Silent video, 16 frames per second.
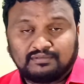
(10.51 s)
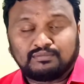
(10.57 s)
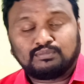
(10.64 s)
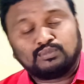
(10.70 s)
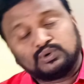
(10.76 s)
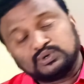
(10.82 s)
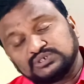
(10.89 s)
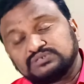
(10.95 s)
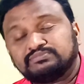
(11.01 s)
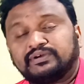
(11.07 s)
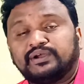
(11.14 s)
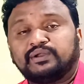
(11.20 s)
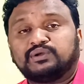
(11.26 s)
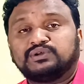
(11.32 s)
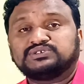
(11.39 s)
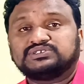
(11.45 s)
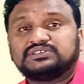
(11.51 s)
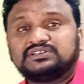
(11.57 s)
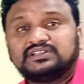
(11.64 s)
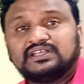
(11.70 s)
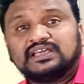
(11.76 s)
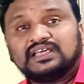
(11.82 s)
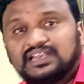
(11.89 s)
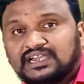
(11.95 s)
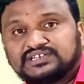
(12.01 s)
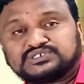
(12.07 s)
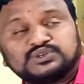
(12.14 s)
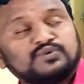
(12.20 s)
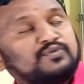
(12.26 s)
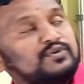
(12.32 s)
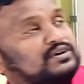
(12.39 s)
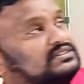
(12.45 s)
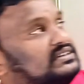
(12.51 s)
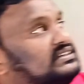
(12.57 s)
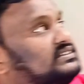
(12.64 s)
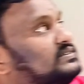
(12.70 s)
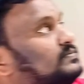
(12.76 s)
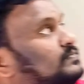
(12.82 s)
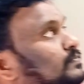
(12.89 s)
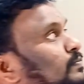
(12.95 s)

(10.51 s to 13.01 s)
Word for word: Most important question, let's go for that.